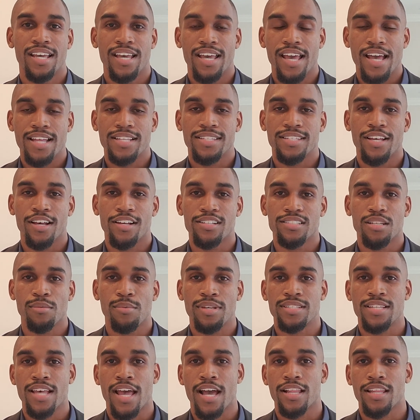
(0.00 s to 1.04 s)
and tells them
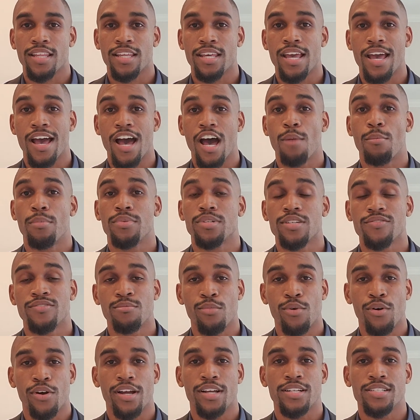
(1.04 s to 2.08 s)
exactly how much of a
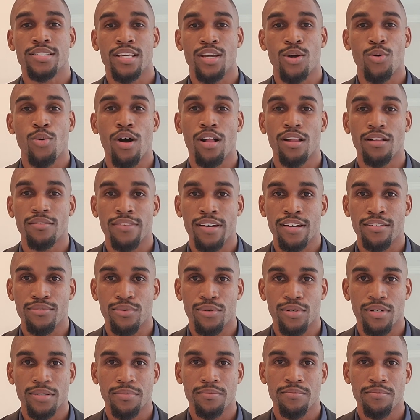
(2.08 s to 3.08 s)
mortgage they qualify for.